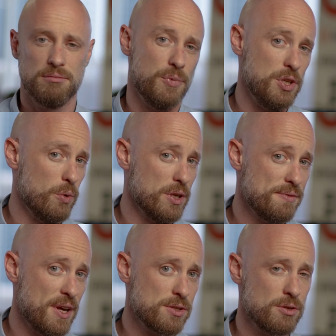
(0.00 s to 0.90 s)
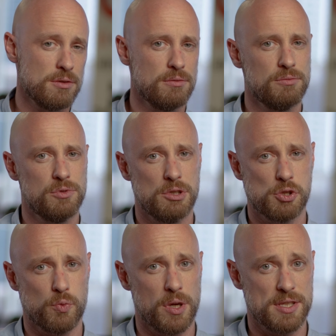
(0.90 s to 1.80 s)
Neo one's faster,
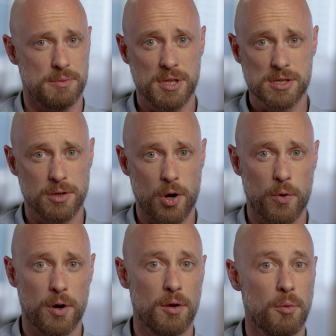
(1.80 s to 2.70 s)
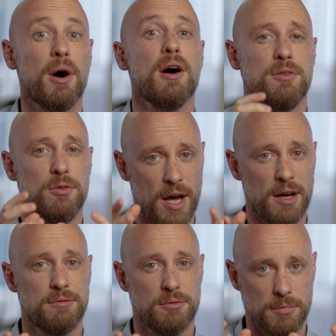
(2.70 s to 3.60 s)
traditional one is a bit slower, but you
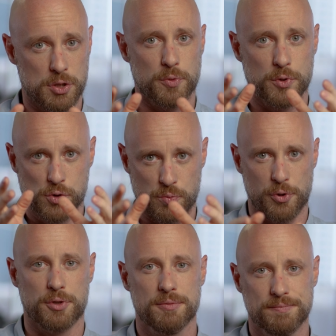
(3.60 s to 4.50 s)
have much more support.